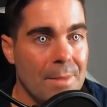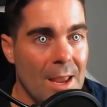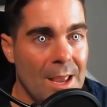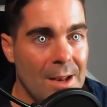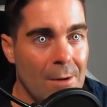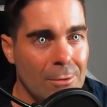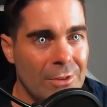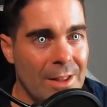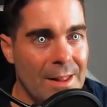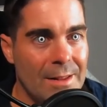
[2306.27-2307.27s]
and I would
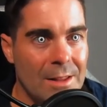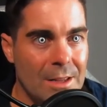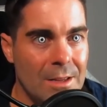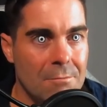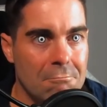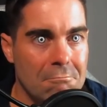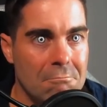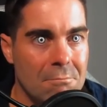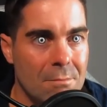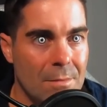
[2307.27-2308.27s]
say that the
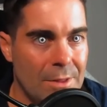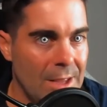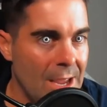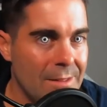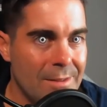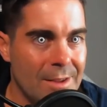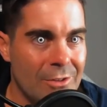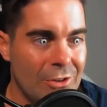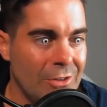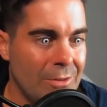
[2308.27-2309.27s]

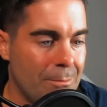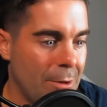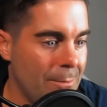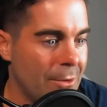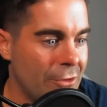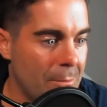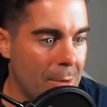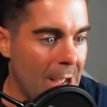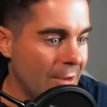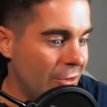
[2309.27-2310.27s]
atheist, she's pretty much
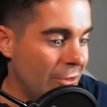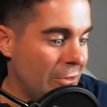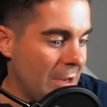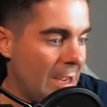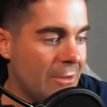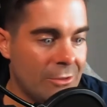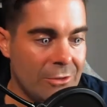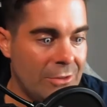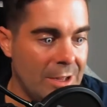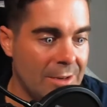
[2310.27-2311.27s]
unbiased. She just
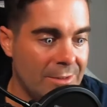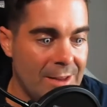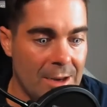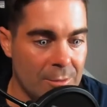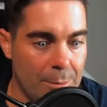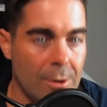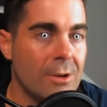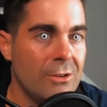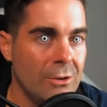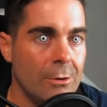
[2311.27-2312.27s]
answers things
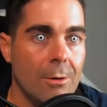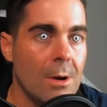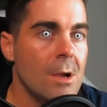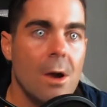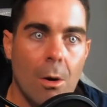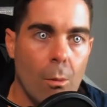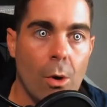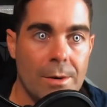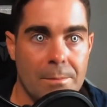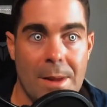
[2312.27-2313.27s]
textbook to
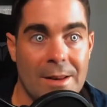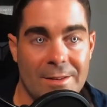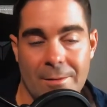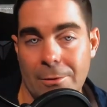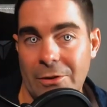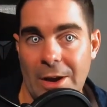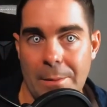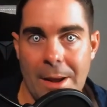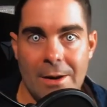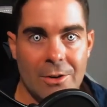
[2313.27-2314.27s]
what medicine would say
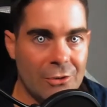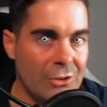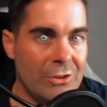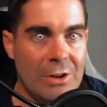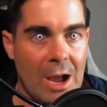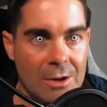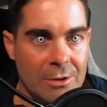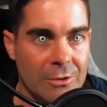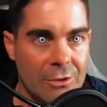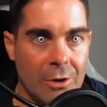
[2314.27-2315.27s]
about it because she's a
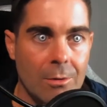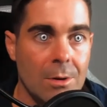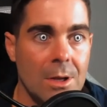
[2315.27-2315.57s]
doctor. So,